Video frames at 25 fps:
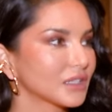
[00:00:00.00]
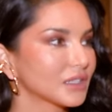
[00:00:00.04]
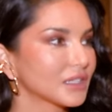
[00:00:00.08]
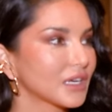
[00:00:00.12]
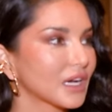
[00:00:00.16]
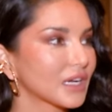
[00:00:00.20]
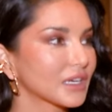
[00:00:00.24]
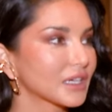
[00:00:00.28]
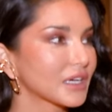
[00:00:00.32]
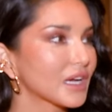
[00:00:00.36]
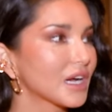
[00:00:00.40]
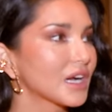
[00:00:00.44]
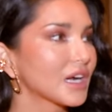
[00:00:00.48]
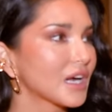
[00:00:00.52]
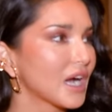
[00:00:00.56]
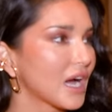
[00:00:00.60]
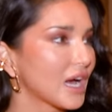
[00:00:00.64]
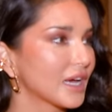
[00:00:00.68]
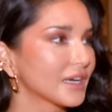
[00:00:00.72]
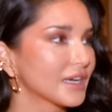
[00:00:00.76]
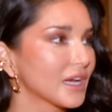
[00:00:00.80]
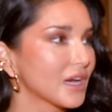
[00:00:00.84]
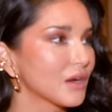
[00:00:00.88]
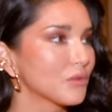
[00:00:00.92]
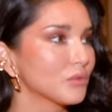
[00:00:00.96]
Garka
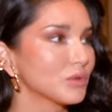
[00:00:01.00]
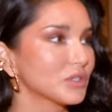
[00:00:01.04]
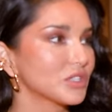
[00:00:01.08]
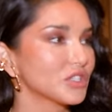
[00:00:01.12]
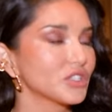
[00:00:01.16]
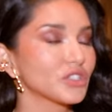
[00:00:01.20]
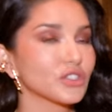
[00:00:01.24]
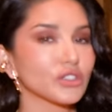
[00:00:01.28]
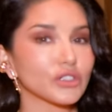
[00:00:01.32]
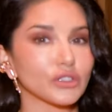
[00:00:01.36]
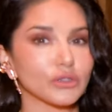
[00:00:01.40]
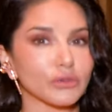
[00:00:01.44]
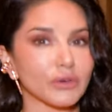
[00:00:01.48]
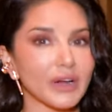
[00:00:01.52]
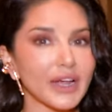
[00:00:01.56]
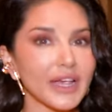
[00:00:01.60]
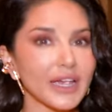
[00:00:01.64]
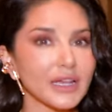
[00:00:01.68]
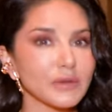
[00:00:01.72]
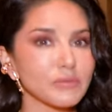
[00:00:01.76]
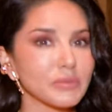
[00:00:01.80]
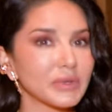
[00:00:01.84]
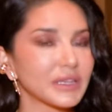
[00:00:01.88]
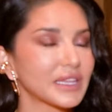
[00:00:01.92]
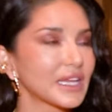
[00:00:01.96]
khana, which is
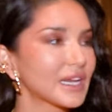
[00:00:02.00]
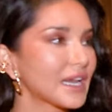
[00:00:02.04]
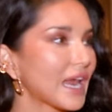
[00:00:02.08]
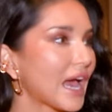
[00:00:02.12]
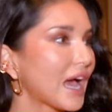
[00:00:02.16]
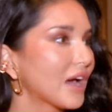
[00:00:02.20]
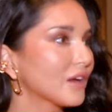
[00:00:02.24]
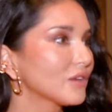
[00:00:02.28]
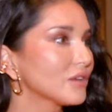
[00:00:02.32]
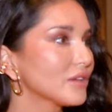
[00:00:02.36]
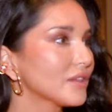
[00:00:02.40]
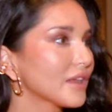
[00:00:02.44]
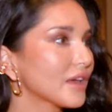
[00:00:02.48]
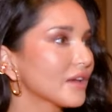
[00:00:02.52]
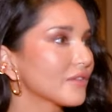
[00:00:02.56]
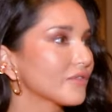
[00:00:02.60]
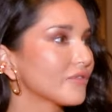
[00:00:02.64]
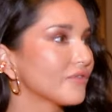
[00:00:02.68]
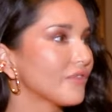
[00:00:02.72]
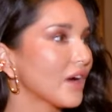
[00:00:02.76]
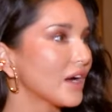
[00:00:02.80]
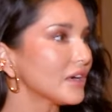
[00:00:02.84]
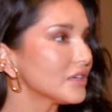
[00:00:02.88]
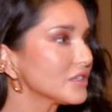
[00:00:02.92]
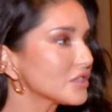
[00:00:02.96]
great, but then how do they
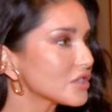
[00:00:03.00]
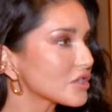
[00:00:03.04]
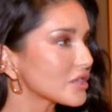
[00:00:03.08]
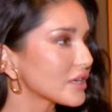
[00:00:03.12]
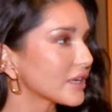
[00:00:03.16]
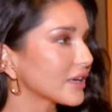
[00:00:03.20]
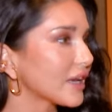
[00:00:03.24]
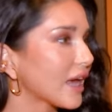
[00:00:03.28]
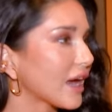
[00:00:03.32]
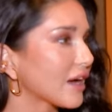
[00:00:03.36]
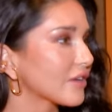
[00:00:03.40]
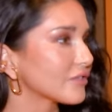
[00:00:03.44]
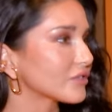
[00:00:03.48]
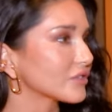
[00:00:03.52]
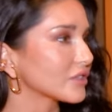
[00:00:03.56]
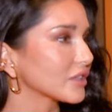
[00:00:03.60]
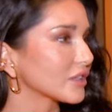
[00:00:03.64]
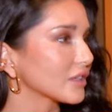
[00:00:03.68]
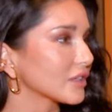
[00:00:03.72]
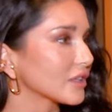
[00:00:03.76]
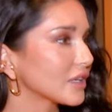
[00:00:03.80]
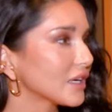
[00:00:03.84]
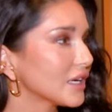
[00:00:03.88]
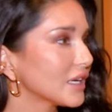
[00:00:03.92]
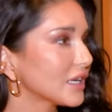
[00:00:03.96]
function
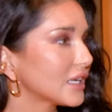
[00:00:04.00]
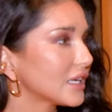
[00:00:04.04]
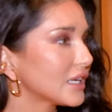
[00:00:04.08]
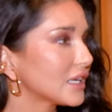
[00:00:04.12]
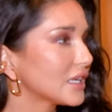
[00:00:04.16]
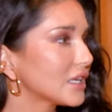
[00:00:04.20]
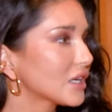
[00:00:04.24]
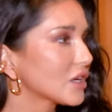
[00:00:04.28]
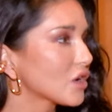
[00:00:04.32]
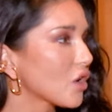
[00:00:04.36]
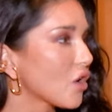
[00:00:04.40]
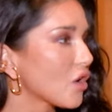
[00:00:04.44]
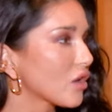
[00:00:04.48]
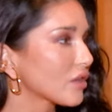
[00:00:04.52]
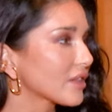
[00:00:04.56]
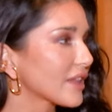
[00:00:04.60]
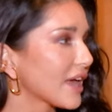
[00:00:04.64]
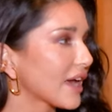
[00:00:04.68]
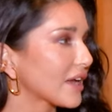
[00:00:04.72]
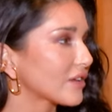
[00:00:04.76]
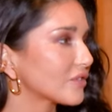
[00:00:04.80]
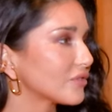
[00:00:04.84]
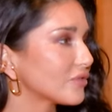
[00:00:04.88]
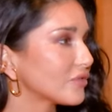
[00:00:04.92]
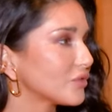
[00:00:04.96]
after eating all
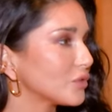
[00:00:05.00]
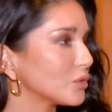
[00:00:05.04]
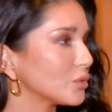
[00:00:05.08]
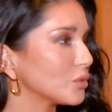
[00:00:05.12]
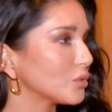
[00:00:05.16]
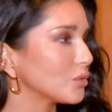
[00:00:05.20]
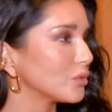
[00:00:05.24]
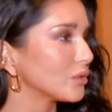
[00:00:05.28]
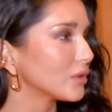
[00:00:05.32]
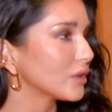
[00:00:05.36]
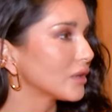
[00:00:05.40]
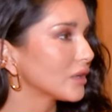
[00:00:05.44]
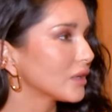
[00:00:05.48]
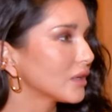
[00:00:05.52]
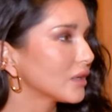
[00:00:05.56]
that food?